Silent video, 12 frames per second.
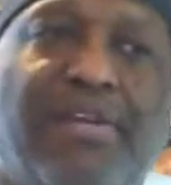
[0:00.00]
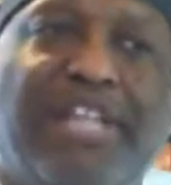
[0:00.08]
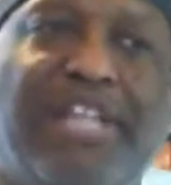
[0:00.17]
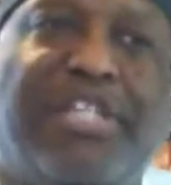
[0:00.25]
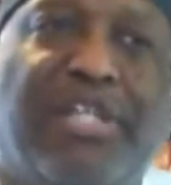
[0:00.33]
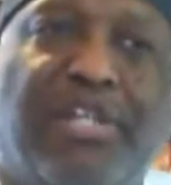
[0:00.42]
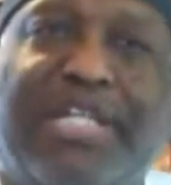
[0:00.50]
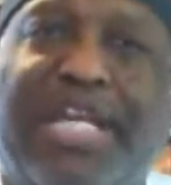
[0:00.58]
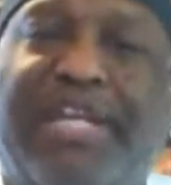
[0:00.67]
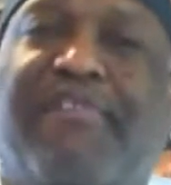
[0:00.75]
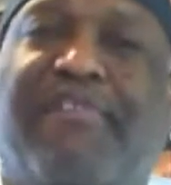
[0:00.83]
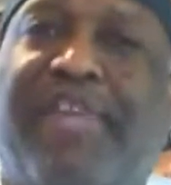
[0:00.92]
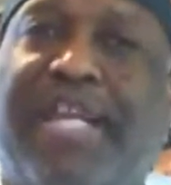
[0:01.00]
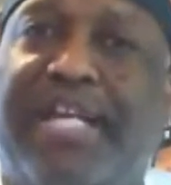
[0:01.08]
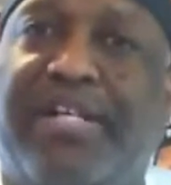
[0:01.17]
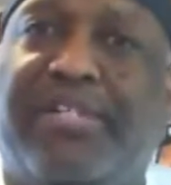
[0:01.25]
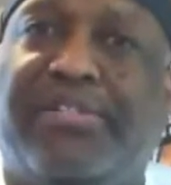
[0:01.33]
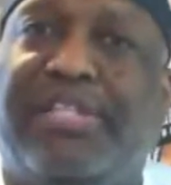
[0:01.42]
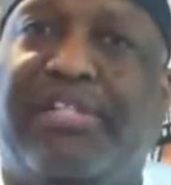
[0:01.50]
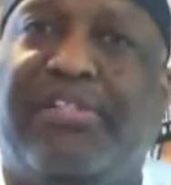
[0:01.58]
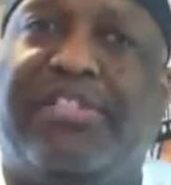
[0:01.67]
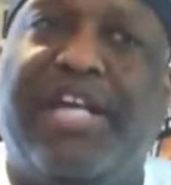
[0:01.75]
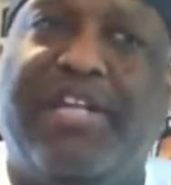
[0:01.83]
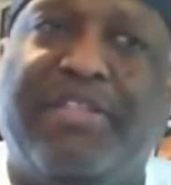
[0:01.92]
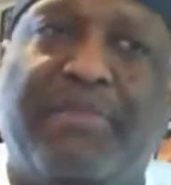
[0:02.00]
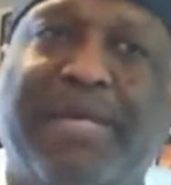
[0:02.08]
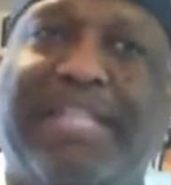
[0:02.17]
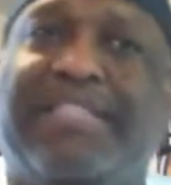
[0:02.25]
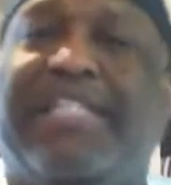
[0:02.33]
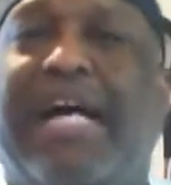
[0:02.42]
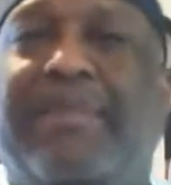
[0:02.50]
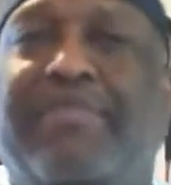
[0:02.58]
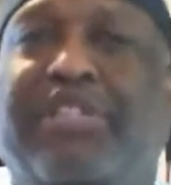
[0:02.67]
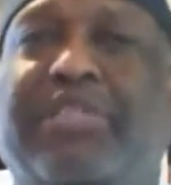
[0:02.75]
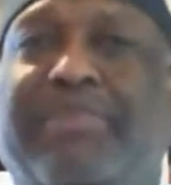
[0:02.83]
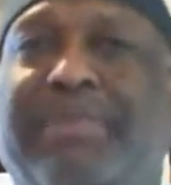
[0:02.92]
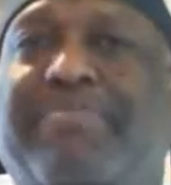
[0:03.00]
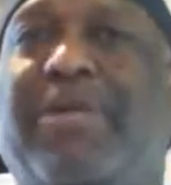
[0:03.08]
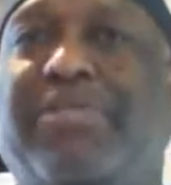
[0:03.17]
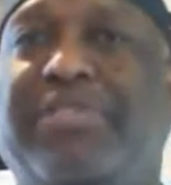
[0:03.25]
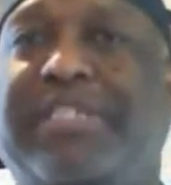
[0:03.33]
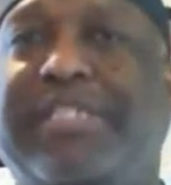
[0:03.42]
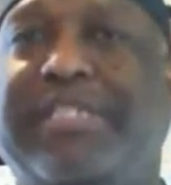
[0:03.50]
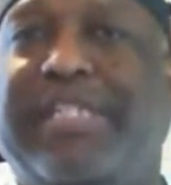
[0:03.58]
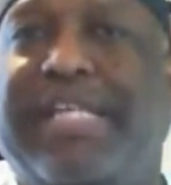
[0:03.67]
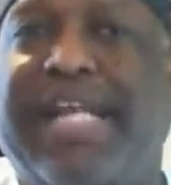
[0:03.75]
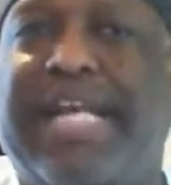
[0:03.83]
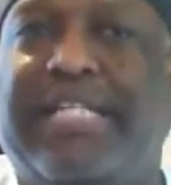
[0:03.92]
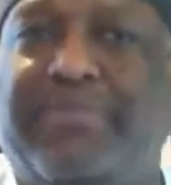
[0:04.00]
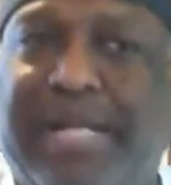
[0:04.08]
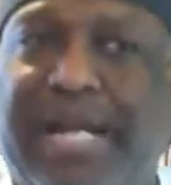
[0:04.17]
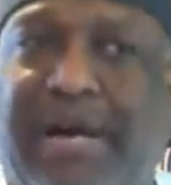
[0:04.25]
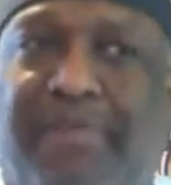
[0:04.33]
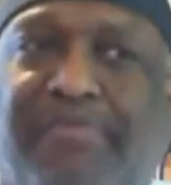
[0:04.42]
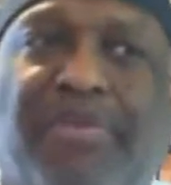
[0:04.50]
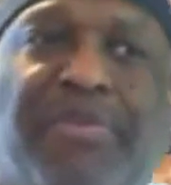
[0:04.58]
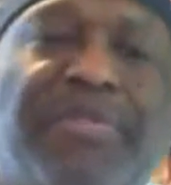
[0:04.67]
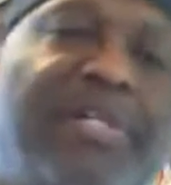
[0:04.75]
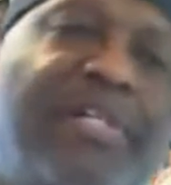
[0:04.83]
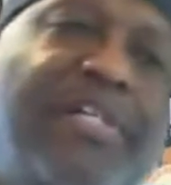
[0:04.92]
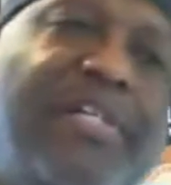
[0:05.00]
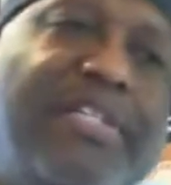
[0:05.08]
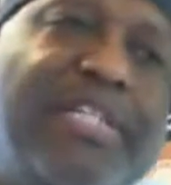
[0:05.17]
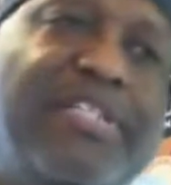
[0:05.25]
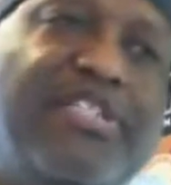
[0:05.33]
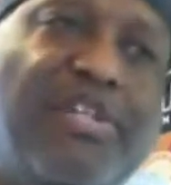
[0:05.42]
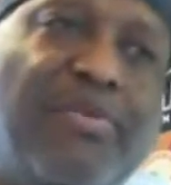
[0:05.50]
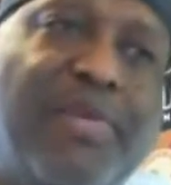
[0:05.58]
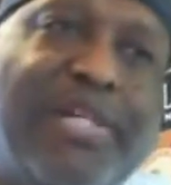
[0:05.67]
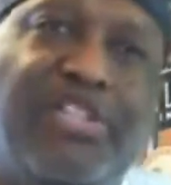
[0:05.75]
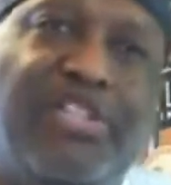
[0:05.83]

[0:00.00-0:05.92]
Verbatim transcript: actually look at your videos and it'll tell you the best time you should be posting. And that's been helpful to show where your